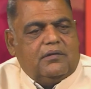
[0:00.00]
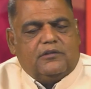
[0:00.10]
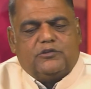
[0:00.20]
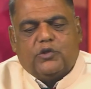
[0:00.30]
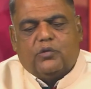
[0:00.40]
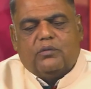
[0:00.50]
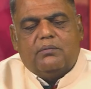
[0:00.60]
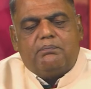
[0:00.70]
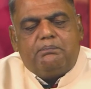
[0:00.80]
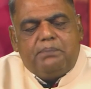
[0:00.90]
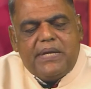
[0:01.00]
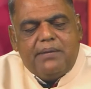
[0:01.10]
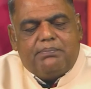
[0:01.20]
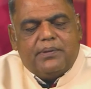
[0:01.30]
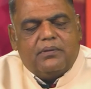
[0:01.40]
So
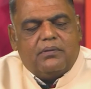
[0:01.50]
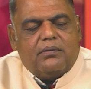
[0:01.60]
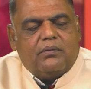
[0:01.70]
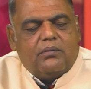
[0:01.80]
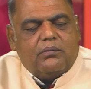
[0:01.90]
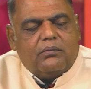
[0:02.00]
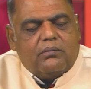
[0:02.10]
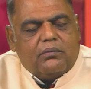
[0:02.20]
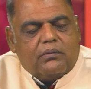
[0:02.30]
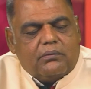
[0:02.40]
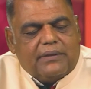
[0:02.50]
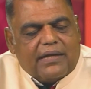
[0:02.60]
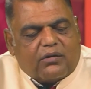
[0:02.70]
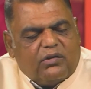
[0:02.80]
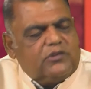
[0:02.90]
people,
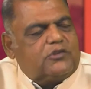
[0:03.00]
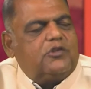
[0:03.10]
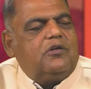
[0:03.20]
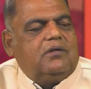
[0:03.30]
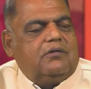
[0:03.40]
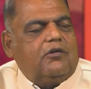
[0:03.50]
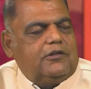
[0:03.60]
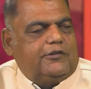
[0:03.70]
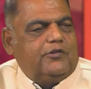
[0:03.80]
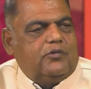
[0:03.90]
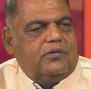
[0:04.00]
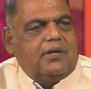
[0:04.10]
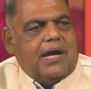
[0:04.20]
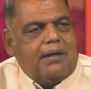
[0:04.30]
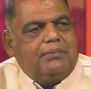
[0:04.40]
they're concerned also
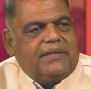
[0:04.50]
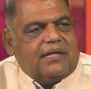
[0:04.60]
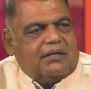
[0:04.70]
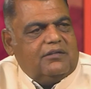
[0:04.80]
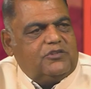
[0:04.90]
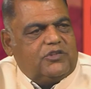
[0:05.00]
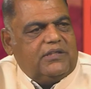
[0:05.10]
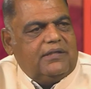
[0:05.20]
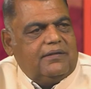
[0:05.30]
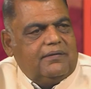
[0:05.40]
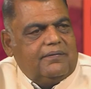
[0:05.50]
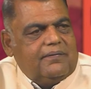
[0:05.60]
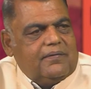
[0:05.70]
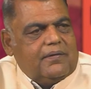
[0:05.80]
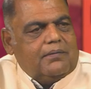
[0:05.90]
about their country,
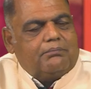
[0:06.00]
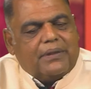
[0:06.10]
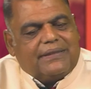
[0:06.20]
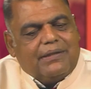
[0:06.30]
but